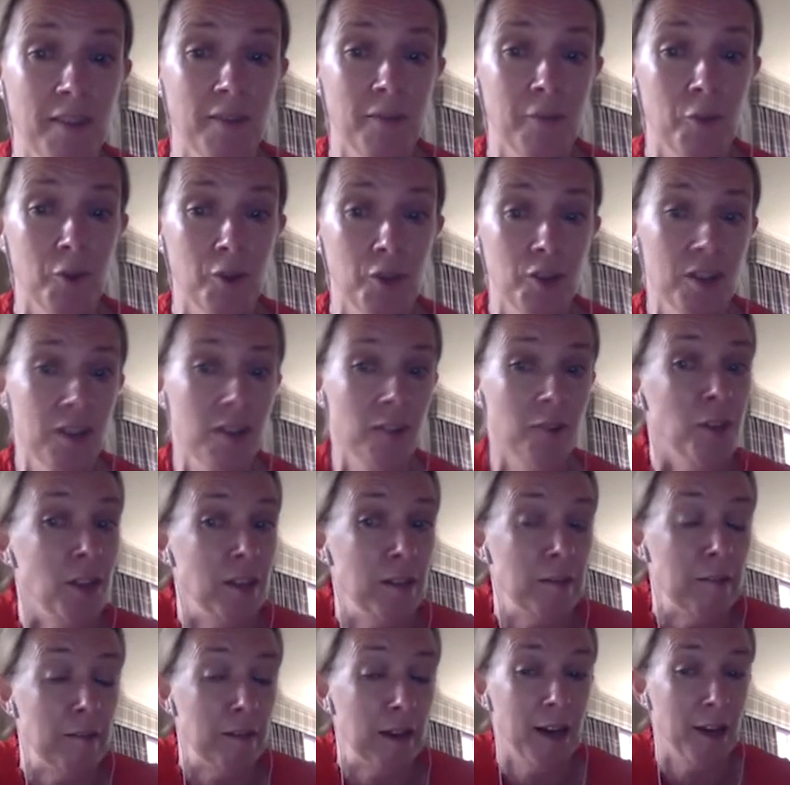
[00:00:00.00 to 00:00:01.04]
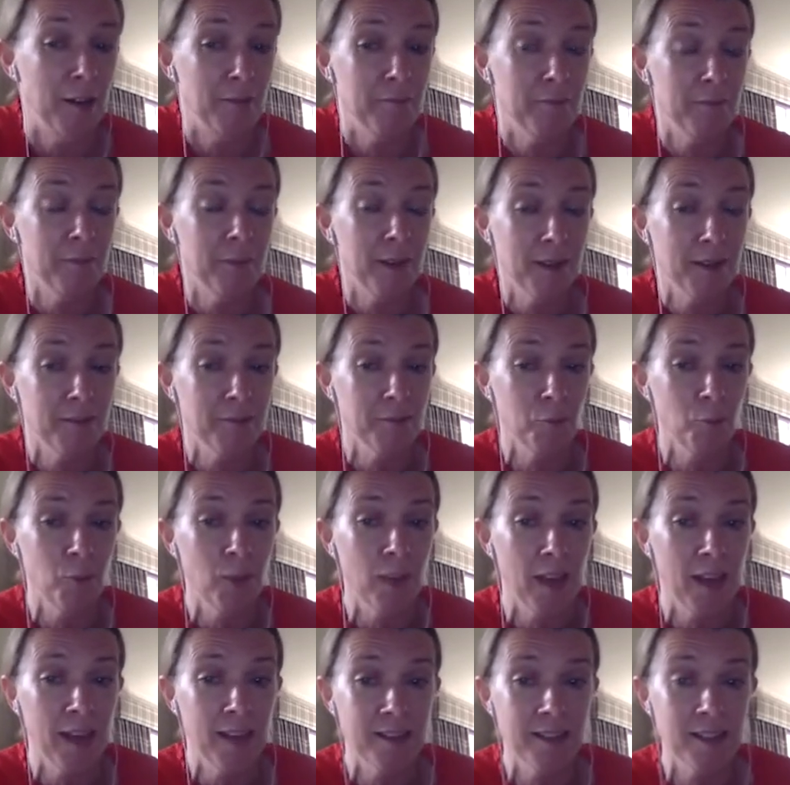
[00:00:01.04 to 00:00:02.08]
fortunate. I only I, my
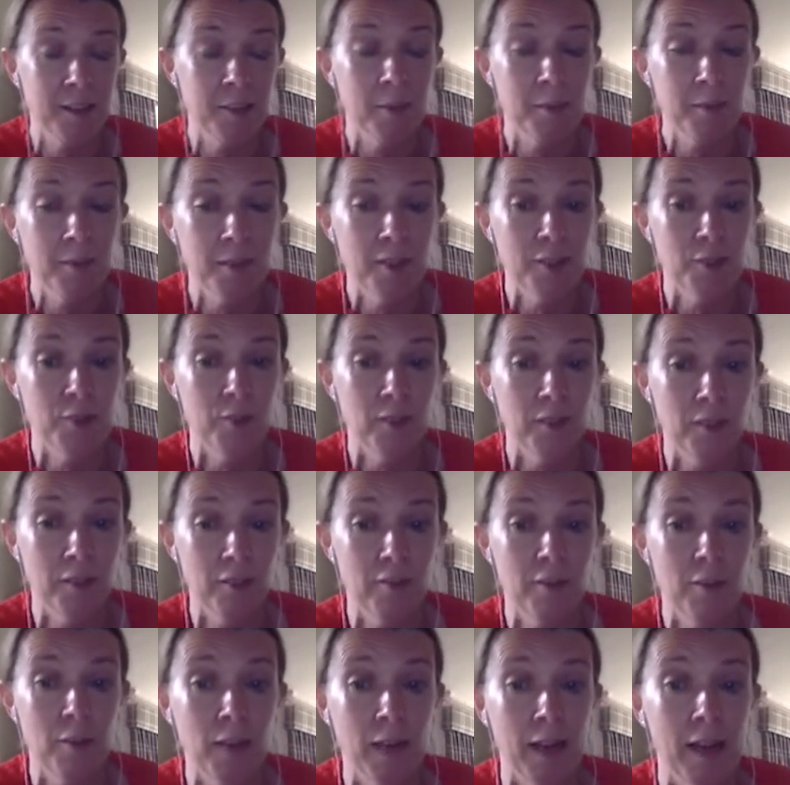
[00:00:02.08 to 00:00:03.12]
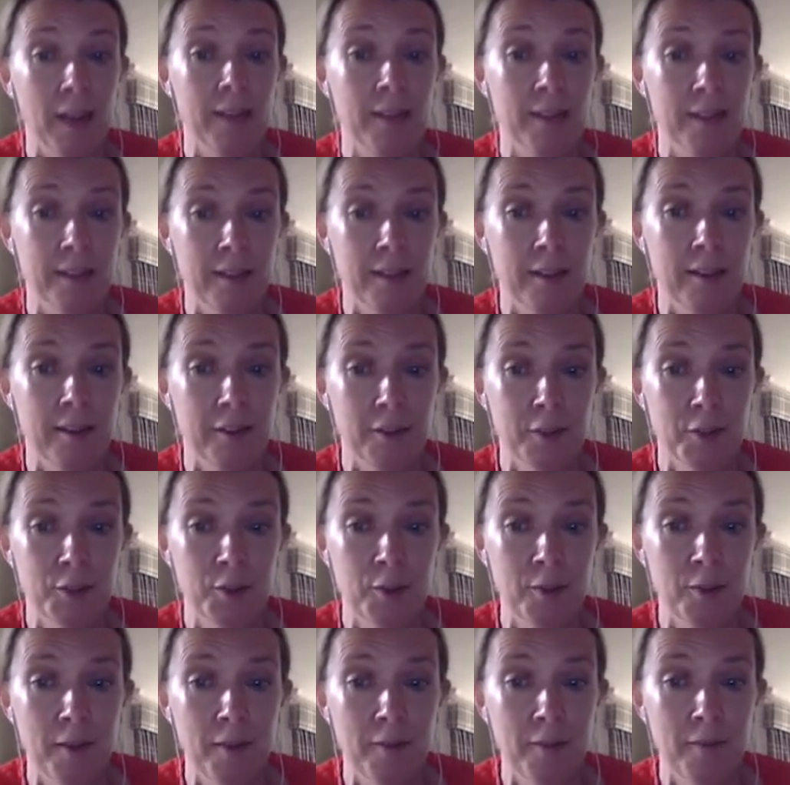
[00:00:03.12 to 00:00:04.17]
weekend commitment is only three weekends a year,
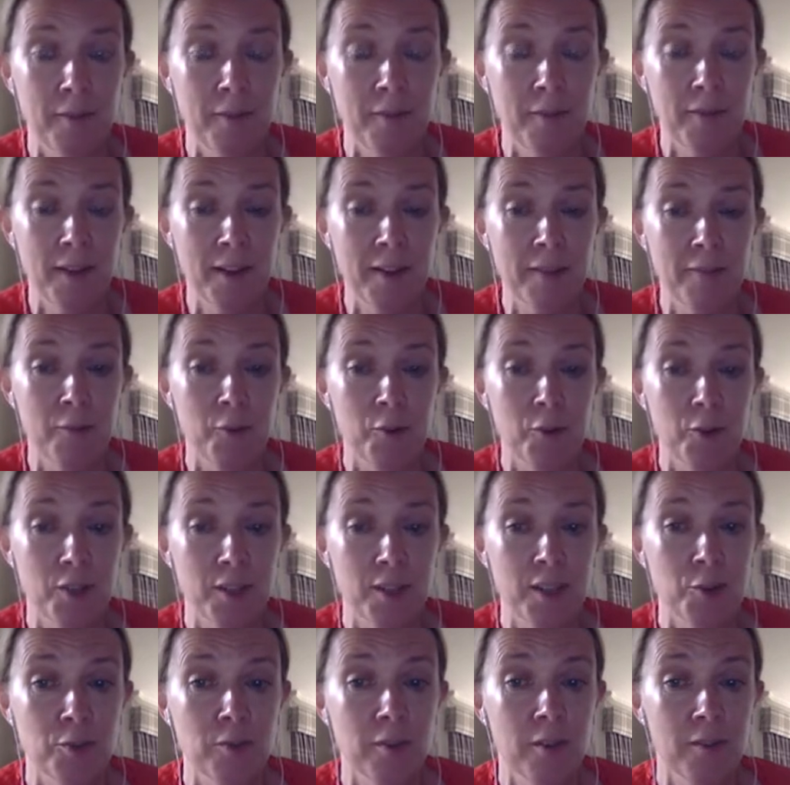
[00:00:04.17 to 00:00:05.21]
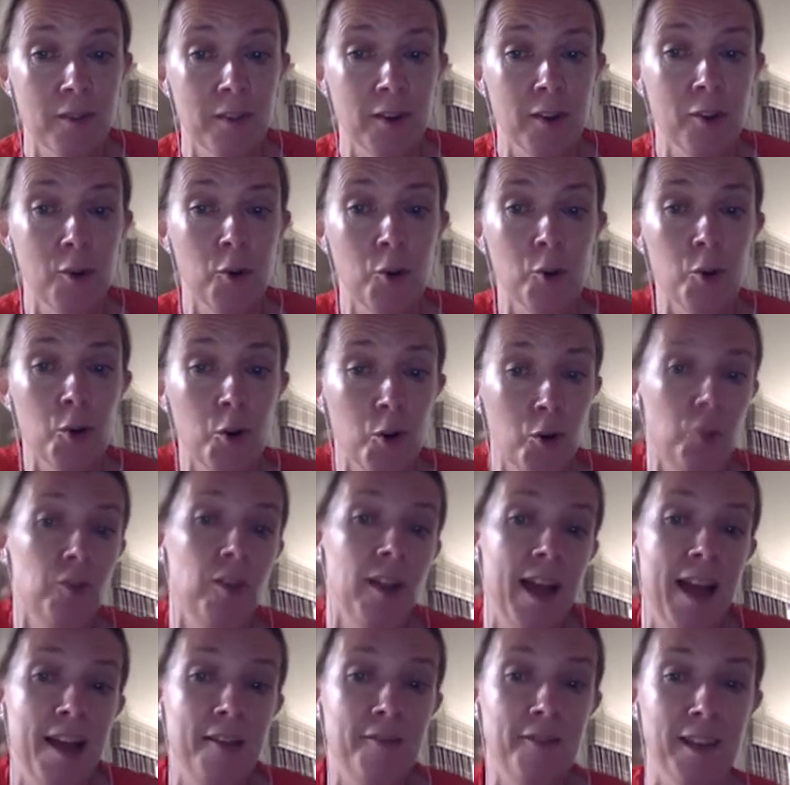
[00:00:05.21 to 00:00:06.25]
so I'm, I'm very fortunate. I don't have an on call
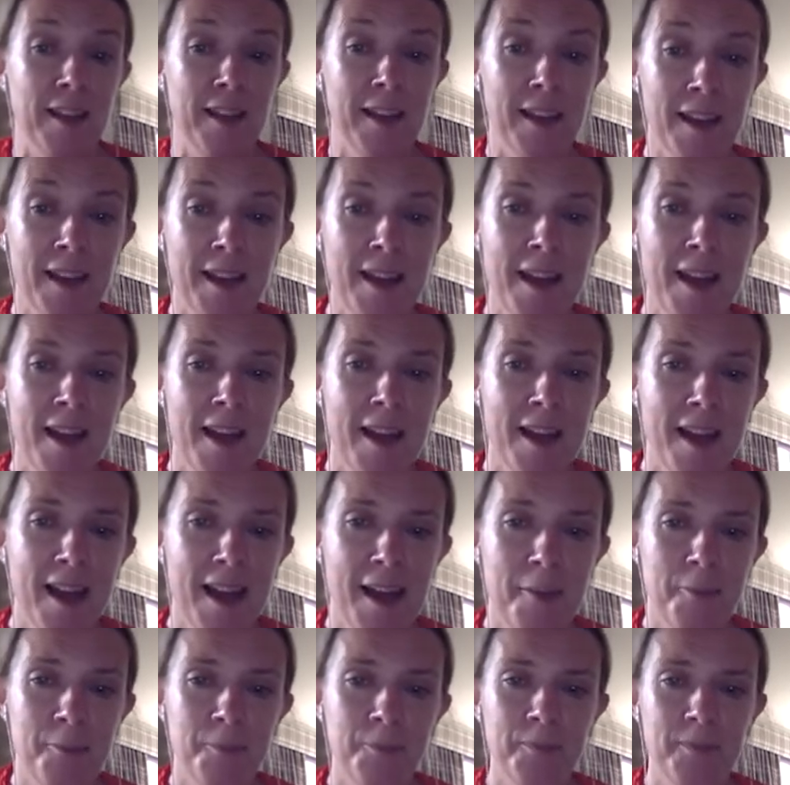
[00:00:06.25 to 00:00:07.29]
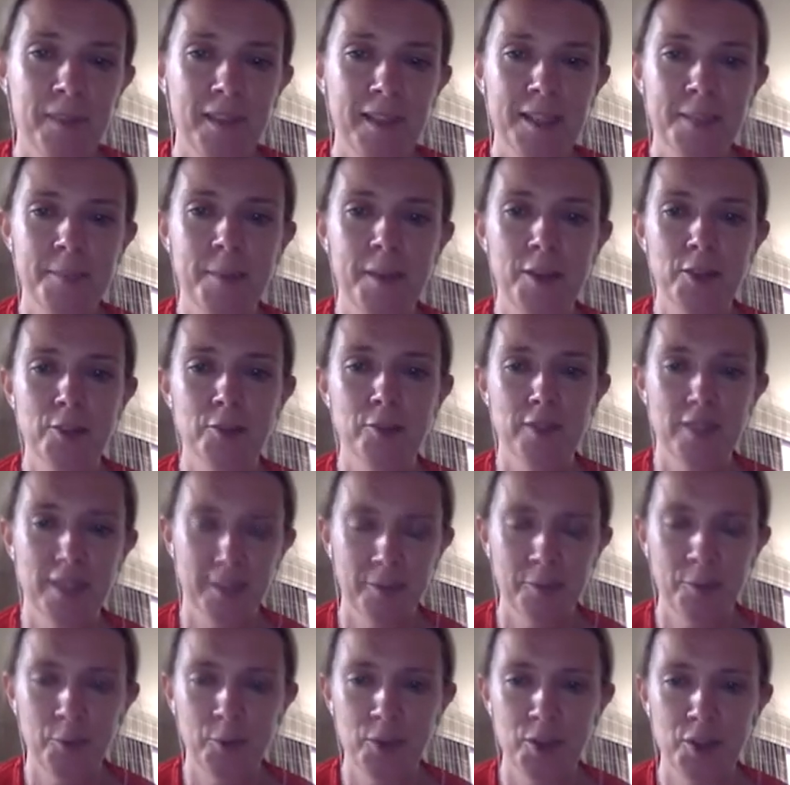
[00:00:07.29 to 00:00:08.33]
heavy um,
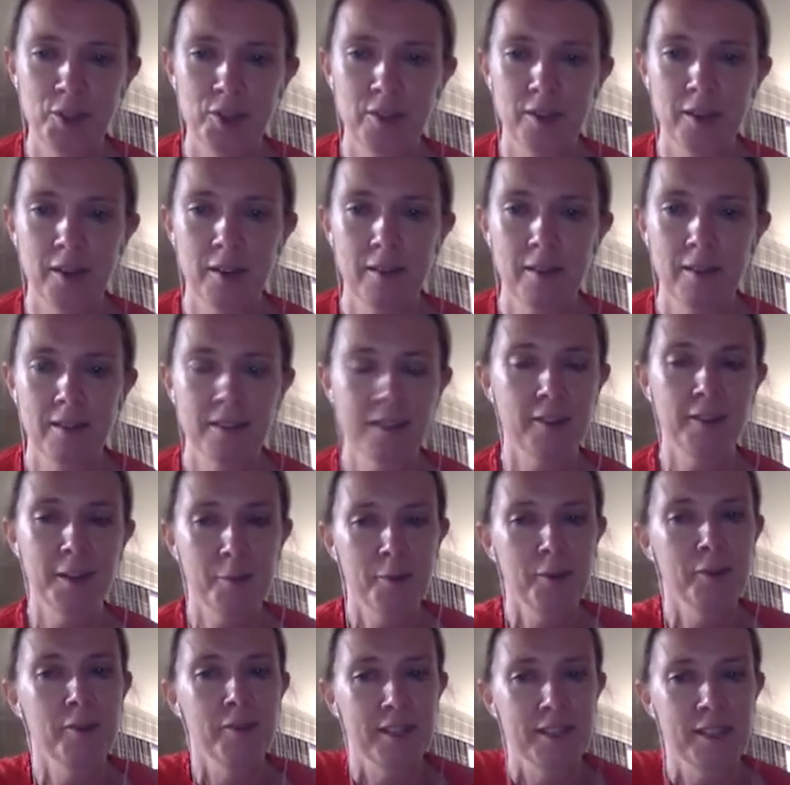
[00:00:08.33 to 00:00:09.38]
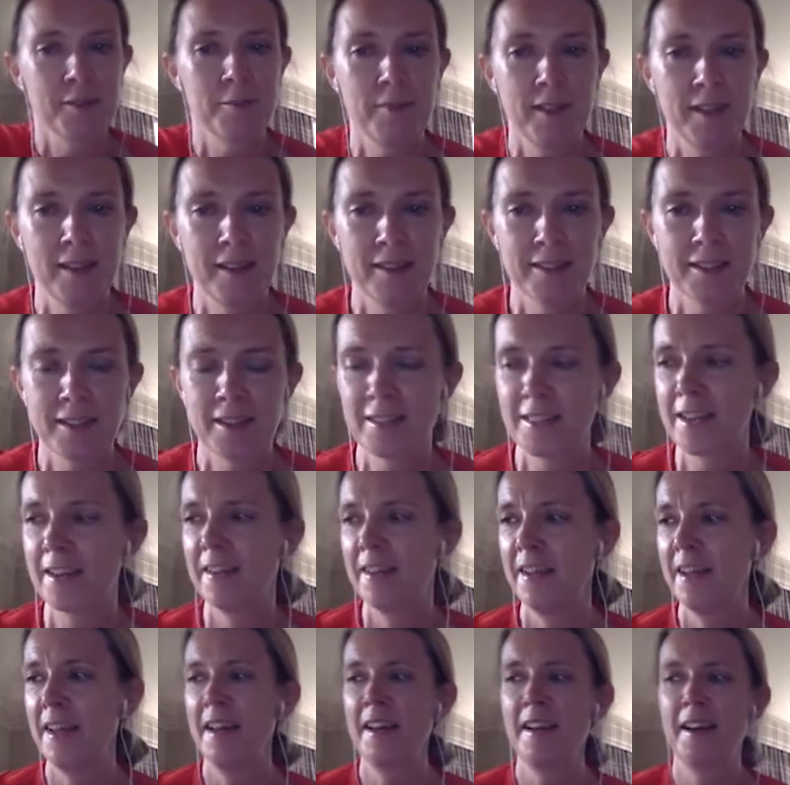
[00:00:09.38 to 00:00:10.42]
specialty, which certainly appeals to me as as
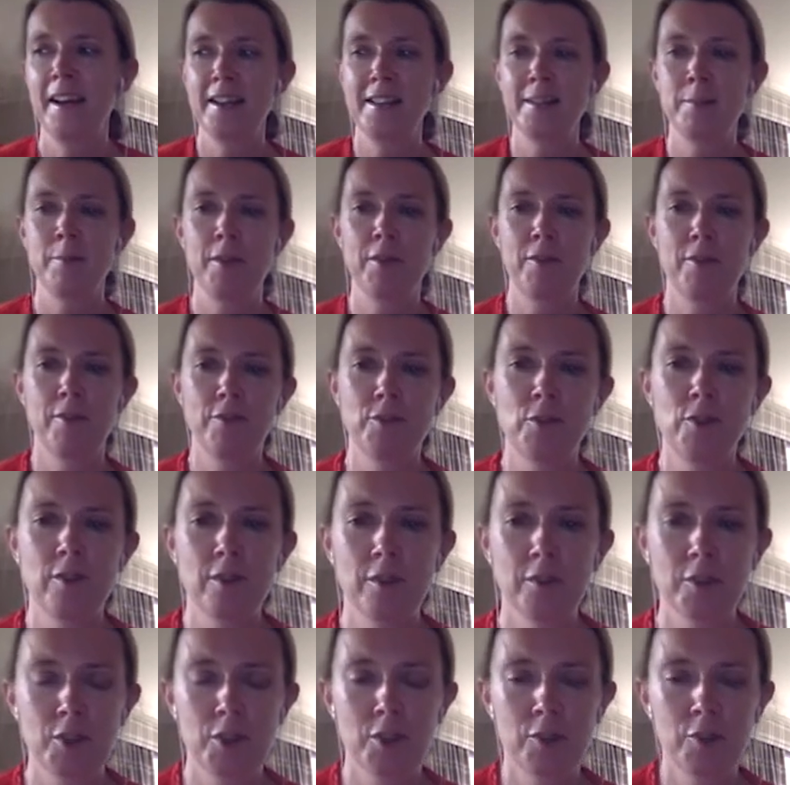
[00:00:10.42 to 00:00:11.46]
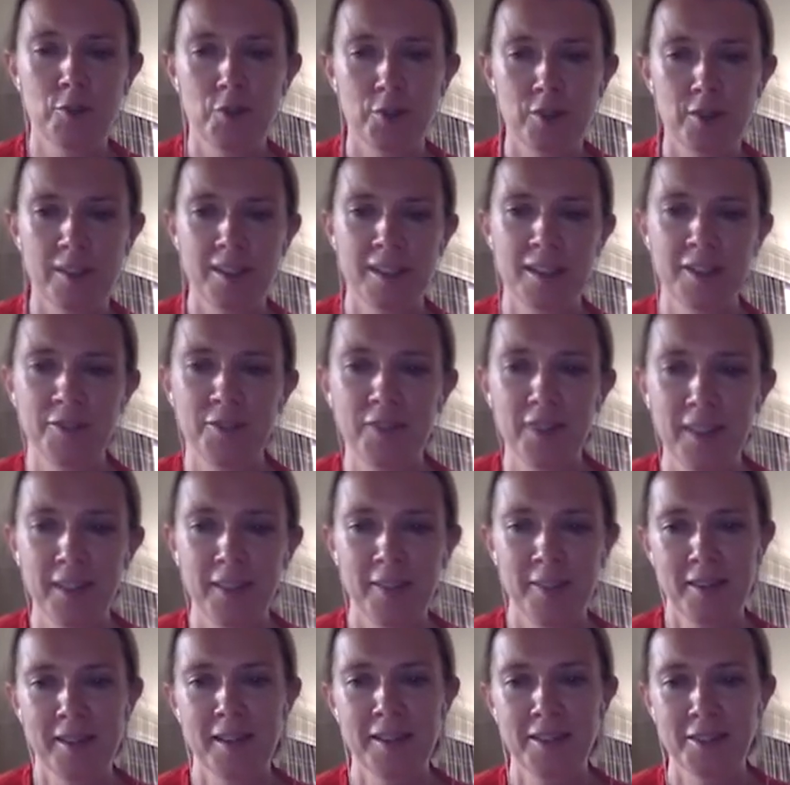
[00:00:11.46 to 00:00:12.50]
a as a mother of two young children. It
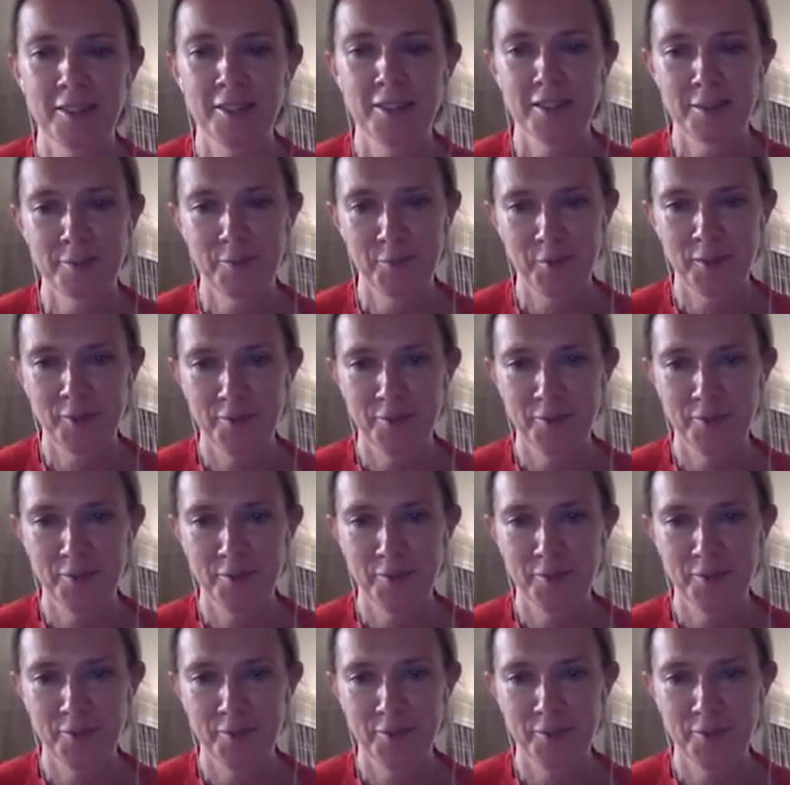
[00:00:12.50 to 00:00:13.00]
definitely it does.